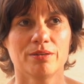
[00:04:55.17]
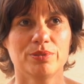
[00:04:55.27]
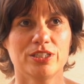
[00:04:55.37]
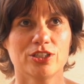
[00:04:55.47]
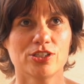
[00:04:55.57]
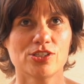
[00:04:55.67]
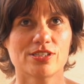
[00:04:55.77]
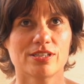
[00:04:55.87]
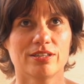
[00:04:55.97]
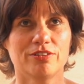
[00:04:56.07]

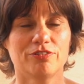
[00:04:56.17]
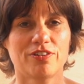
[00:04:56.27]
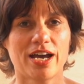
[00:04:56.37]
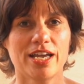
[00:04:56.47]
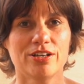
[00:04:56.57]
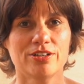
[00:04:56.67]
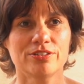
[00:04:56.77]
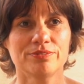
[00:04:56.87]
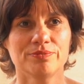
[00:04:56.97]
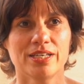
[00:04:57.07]
Because the
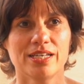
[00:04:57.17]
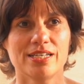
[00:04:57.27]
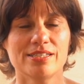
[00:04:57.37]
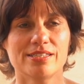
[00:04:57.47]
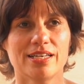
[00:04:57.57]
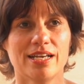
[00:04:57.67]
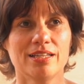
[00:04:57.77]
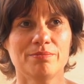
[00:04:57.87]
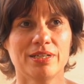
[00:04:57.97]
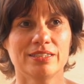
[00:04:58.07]
fire is the
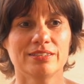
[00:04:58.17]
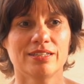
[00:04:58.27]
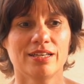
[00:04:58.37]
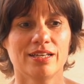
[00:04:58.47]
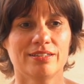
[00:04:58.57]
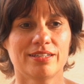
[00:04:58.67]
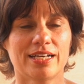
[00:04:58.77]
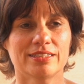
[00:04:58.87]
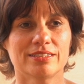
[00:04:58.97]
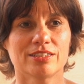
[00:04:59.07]
element
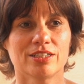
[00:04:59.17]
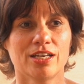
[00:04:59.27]
that